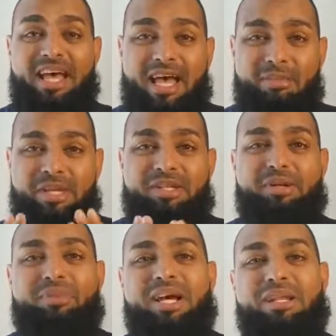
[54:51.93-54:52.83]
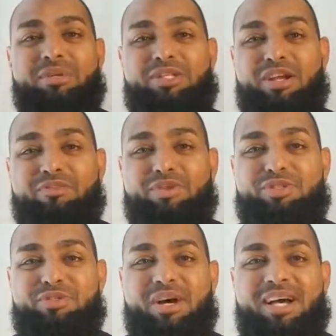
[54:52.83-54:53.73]
Ameen ya Rabbil Alameen to everyone's
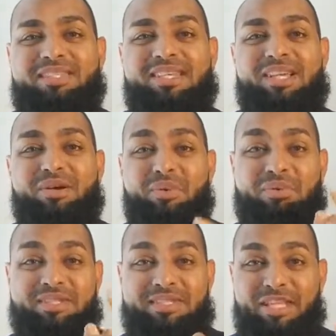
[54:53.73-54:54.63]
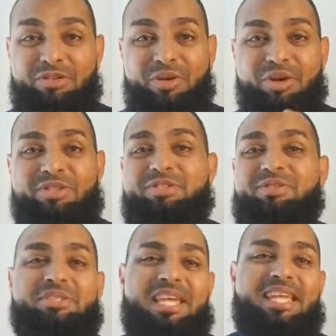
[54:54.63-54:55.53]
du'as. We will see you all
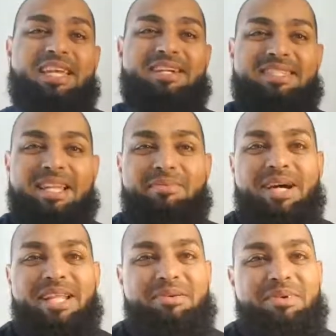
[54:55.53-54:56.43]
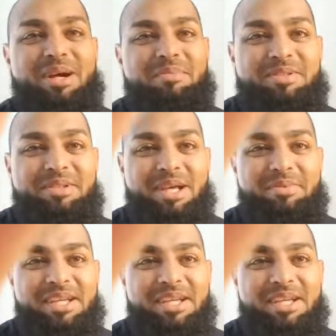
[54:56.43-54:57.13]
soon. Take care. Assalamu alaikum wa rahmatullahi wa